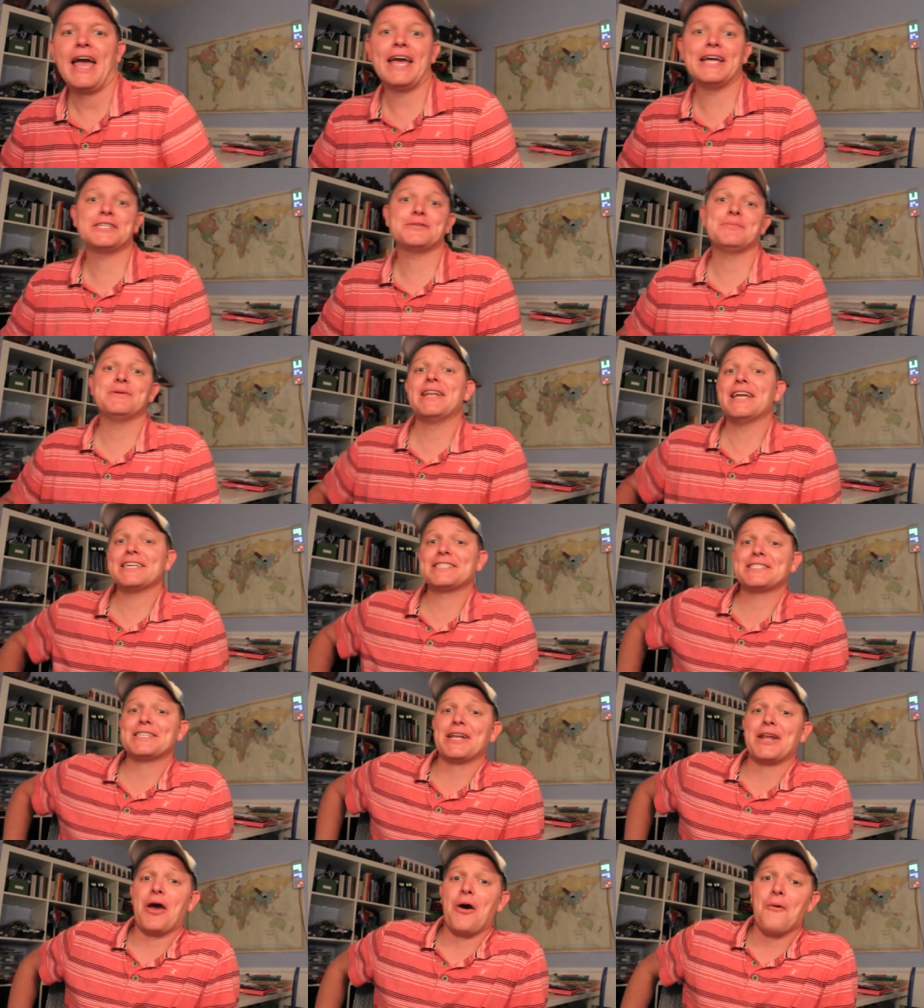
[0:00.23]
Hey, it's me,
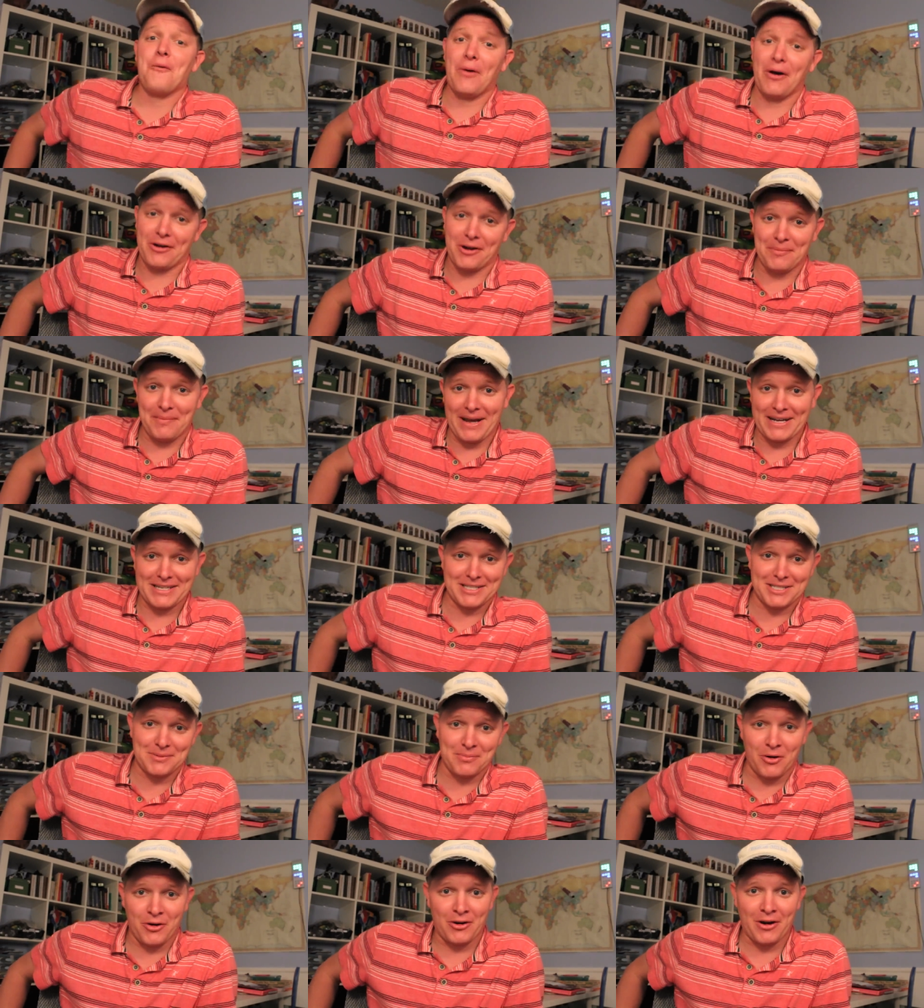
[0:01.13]
Destin. Welcome back
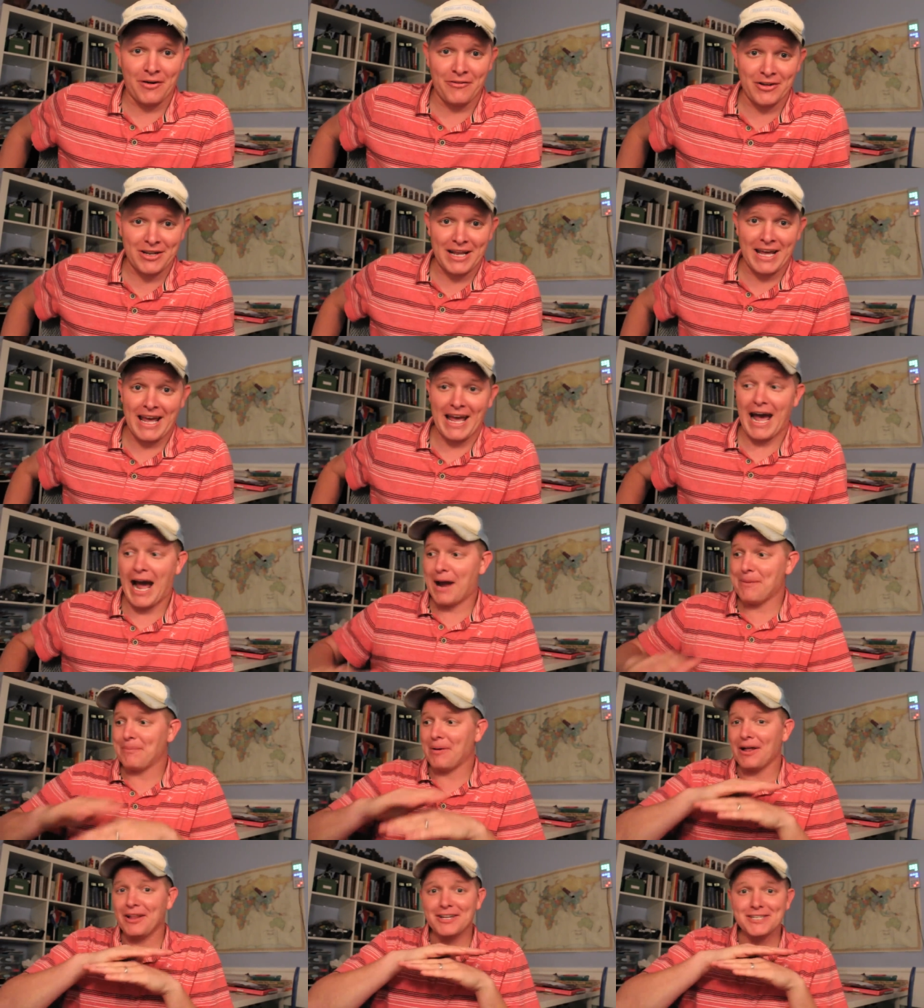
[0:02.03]
to Smarter Every Day. I
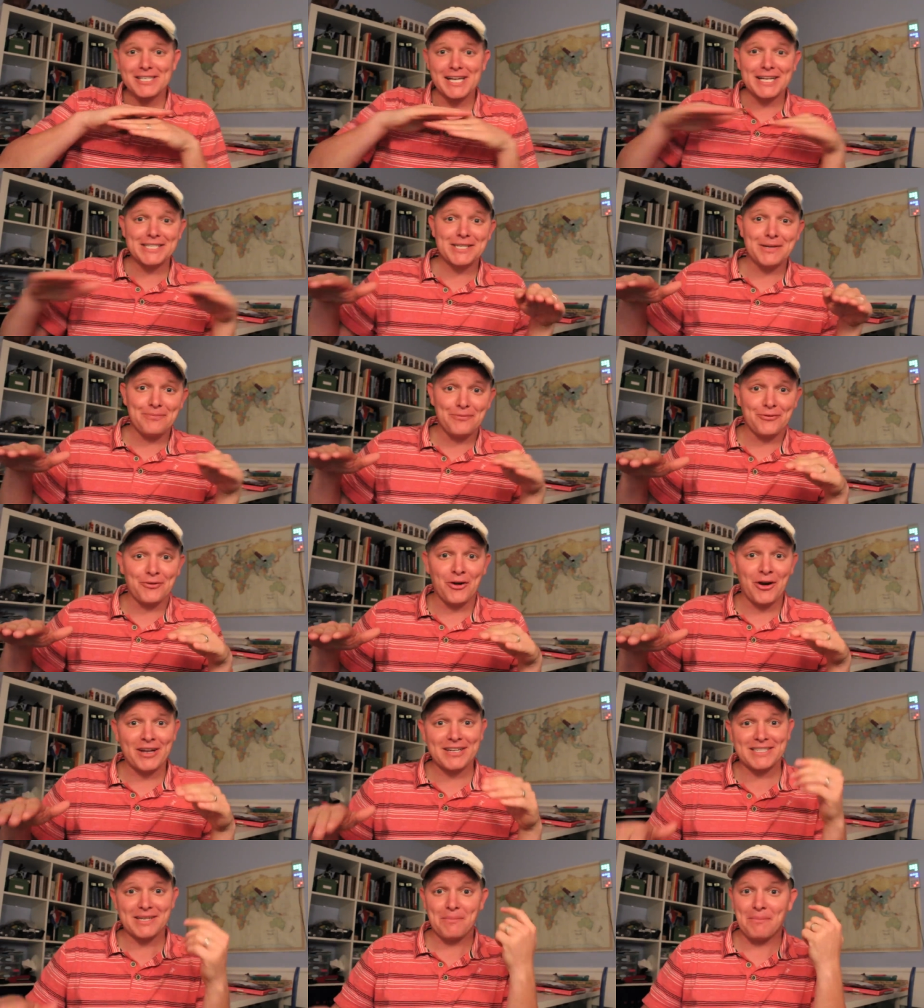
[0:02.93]
apologize up
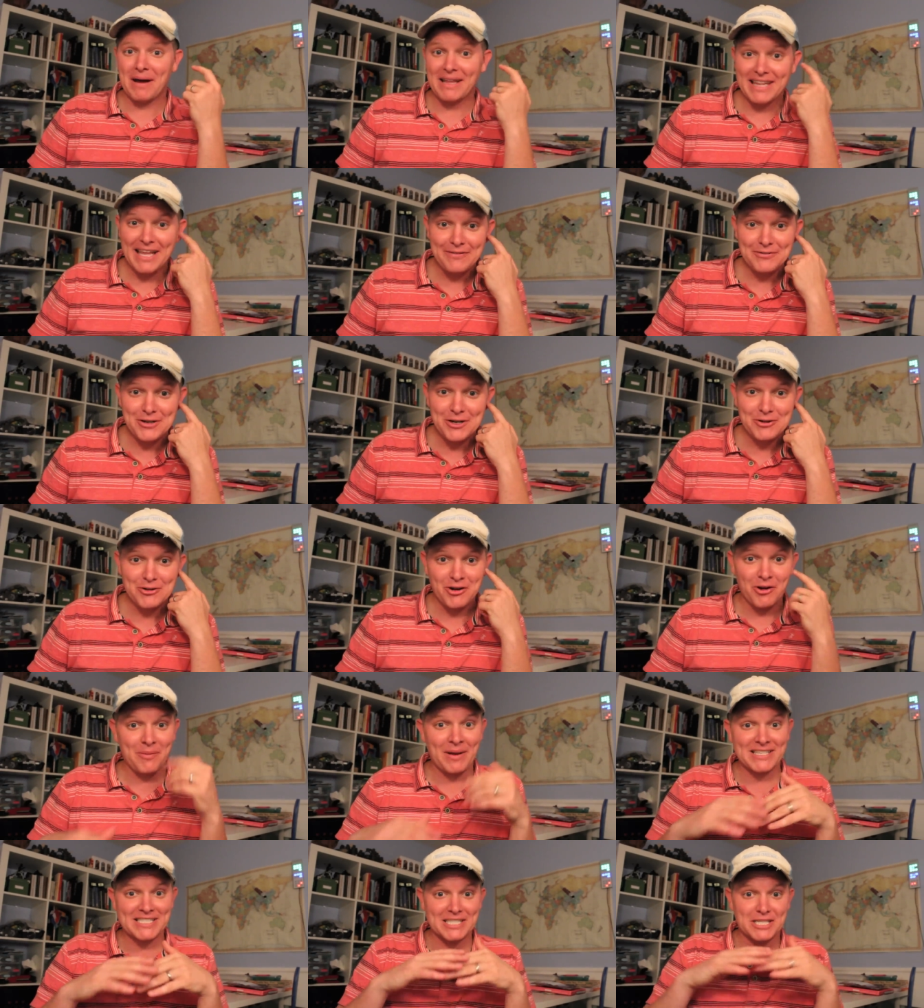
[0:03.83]
front. My left
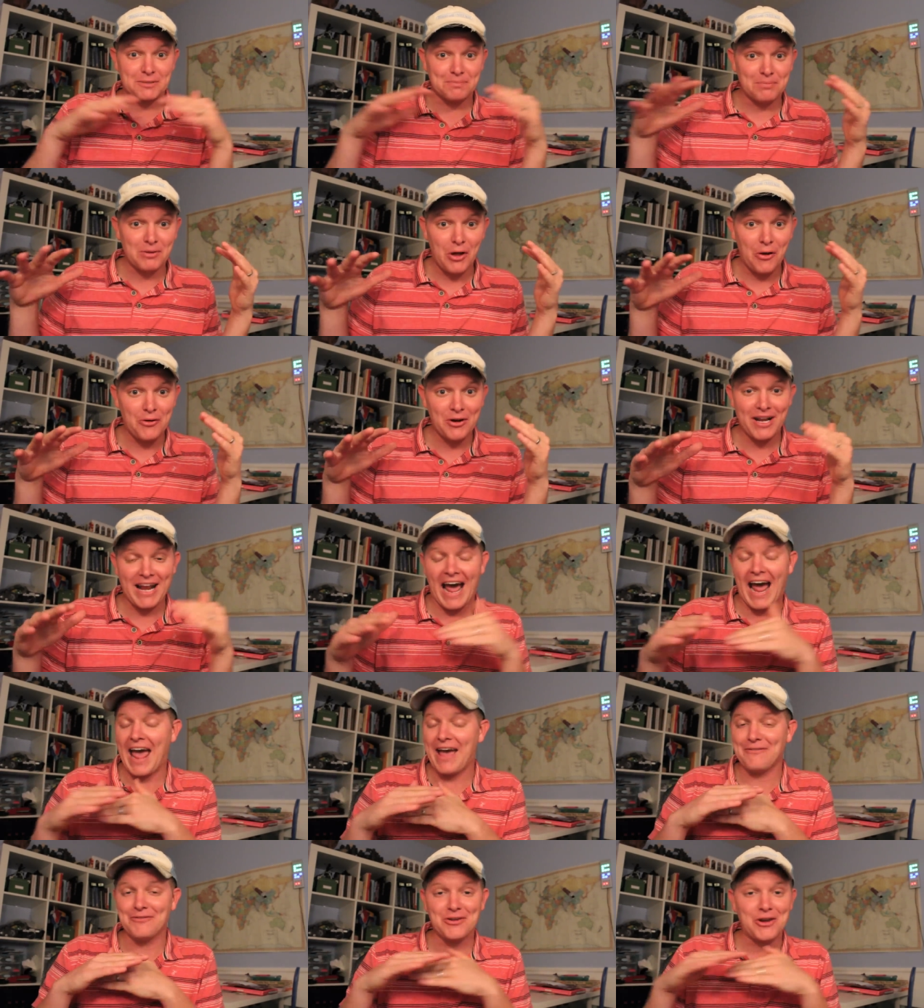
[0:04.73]
eardrum has exploded.
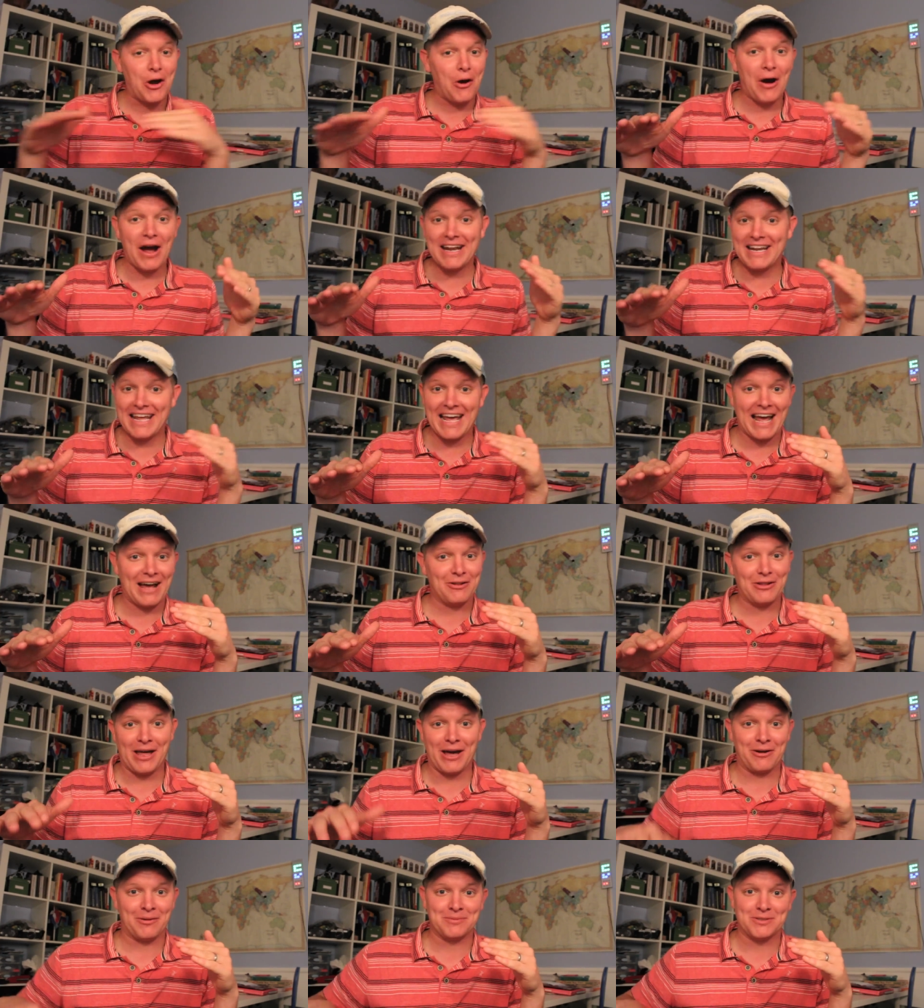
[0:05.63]
I have no idea
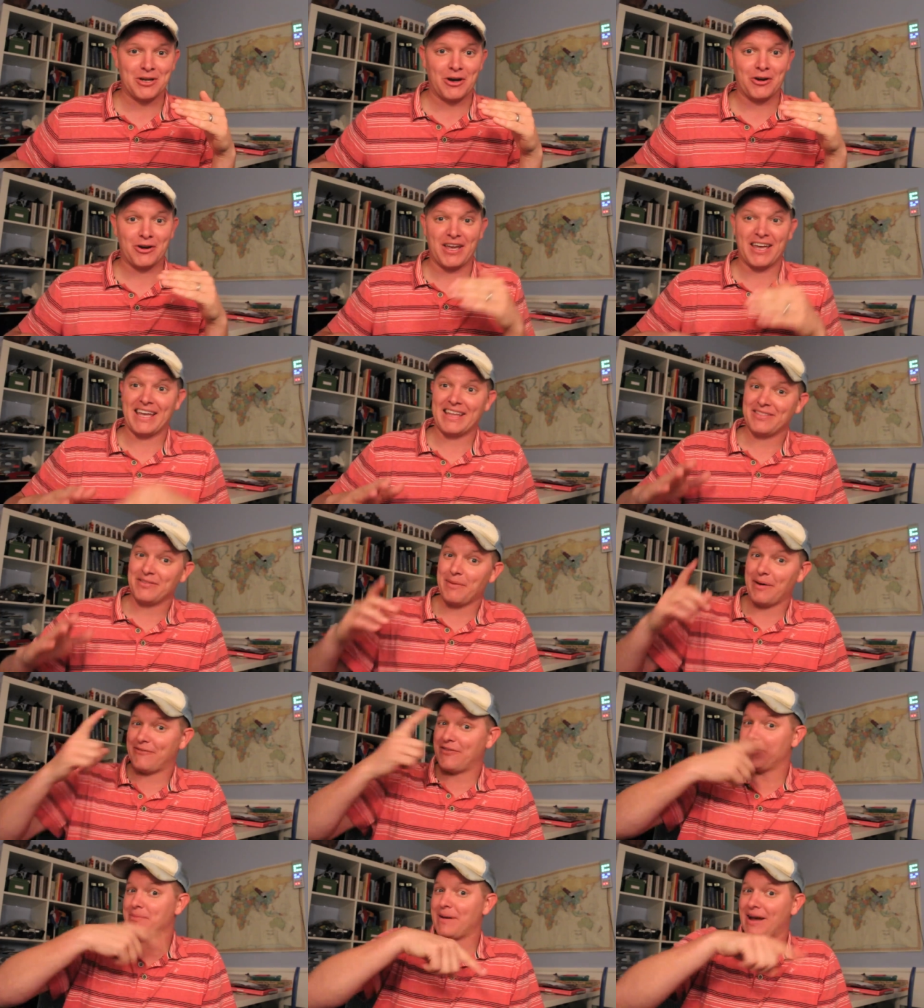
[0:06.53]
how loud I'm talking.
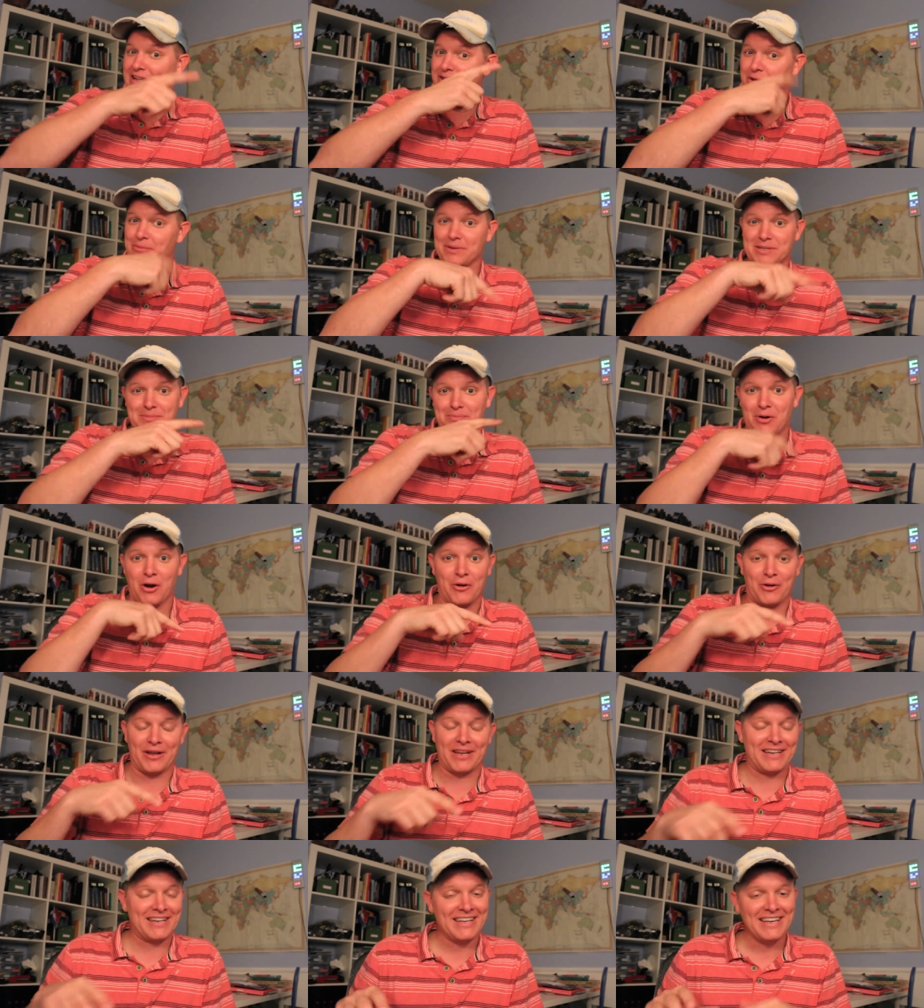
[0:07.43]
My feedback loop is
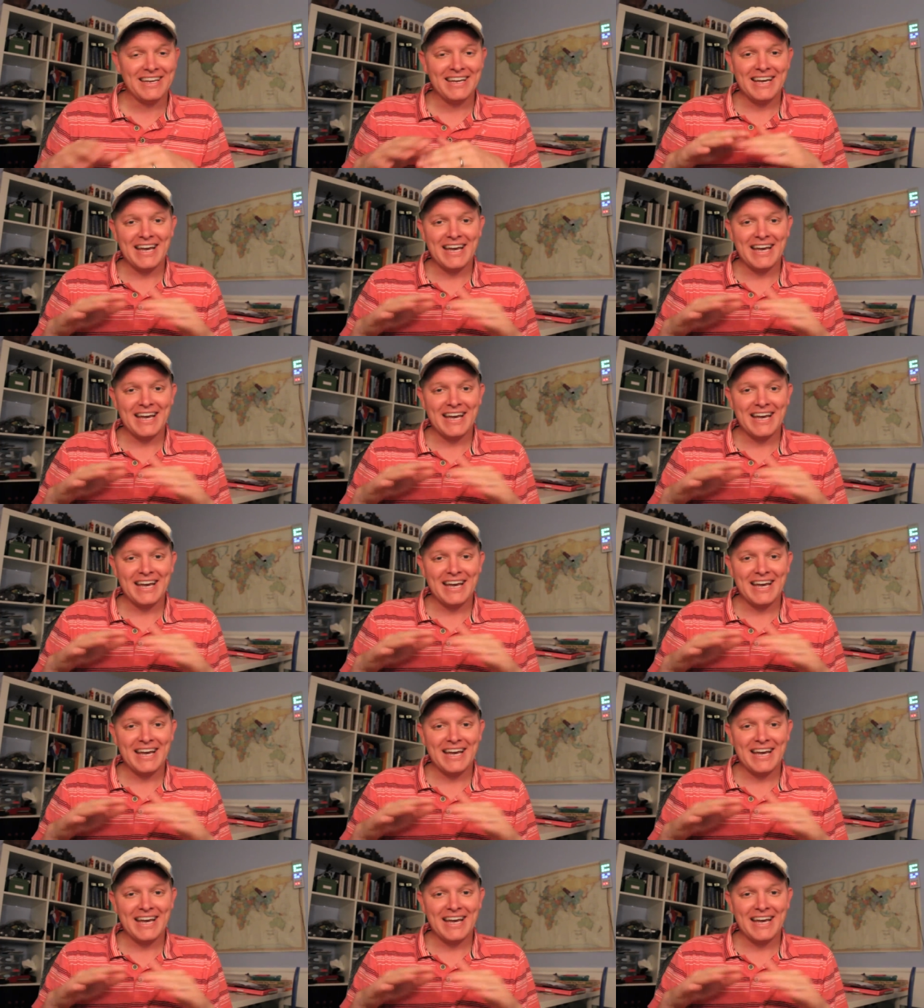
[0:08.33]
broken.